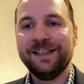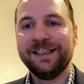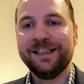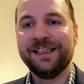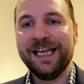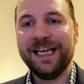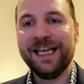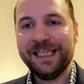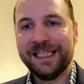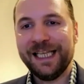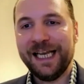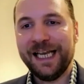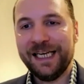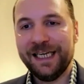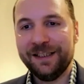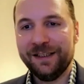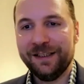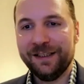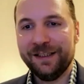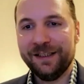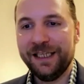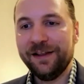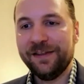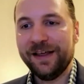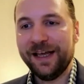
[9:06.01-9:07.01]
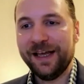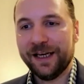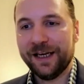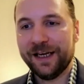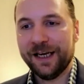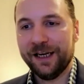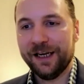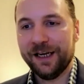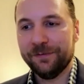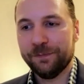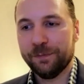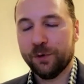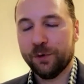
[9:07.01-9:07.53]
To get that into that
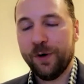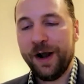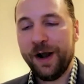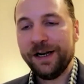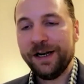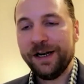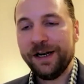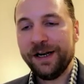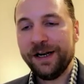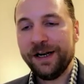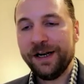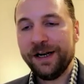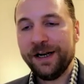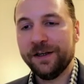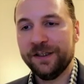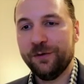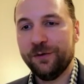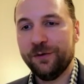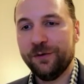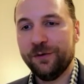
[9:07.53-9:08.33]
kind of proactiveness,